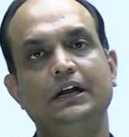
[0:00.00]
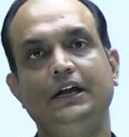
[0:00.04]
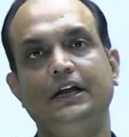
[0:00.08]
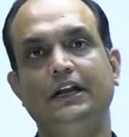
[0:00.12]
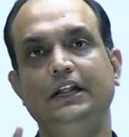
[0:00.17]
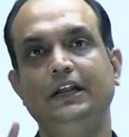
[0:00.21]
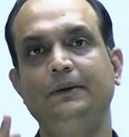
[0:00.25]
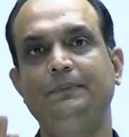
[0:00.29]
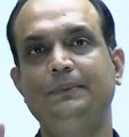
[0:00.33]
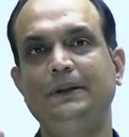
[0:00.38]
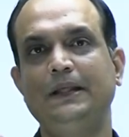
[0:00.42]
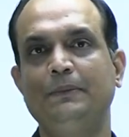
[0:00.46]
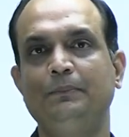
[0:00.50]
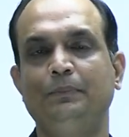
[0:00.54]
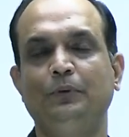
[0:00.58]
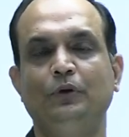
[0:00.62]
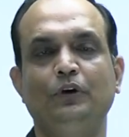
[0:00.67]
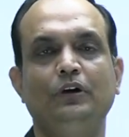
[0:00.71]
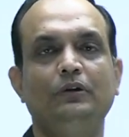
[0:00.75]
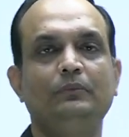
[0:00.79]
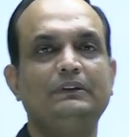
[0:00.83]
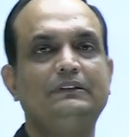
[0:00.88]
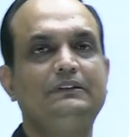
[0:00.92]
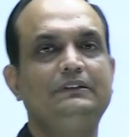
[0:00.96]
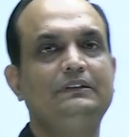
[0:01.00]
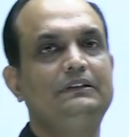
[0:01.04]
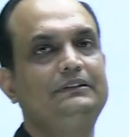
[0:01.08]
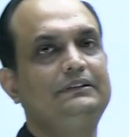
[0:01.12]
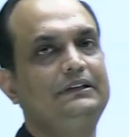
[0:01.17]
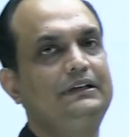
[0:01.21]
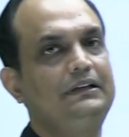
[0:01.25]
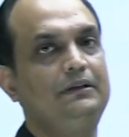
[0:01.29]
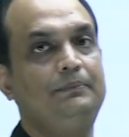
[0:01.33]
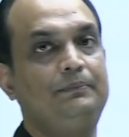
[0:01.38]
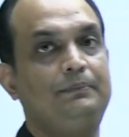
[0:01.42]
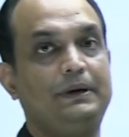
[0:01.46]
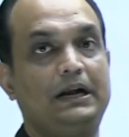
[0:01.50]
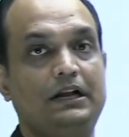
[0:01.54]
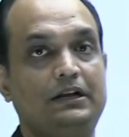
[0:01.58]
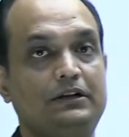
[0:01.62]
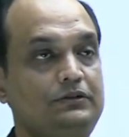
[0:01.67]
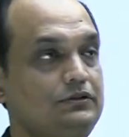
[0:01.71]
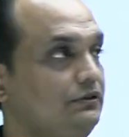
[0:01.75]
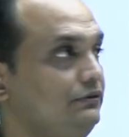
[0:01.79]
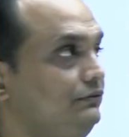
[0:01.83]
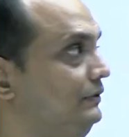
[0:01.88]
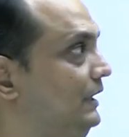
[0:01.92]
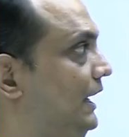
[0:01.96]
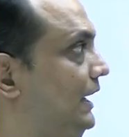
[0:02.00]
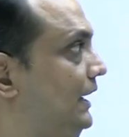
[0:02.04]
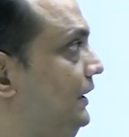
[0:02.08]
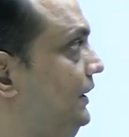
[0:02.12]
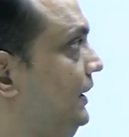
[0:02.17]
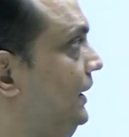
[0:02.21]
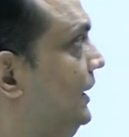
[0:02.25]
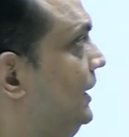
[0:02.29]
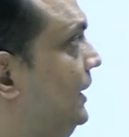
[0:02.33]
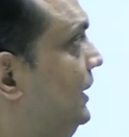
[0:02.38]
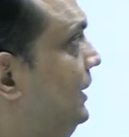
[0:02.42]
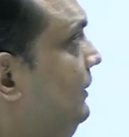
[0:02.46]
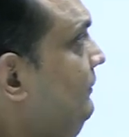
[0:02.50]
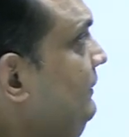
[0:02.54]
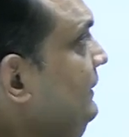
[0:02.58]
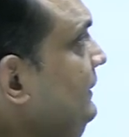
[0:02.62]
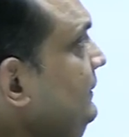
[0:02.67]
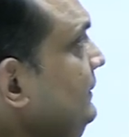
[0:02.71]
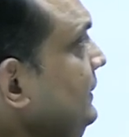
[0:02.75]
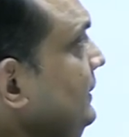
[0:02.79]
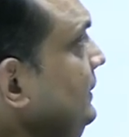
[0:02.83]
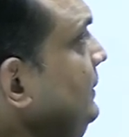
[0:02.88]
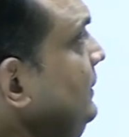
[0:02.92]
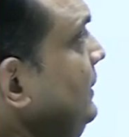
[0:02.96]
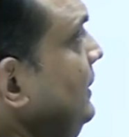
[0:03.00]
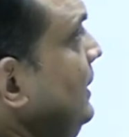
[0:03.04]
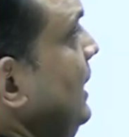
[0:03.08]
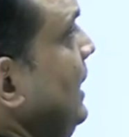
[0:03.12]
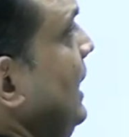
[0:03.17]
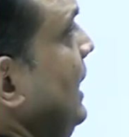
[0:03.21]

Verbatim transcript: Deep temporal muscles are the branch of the anterior division,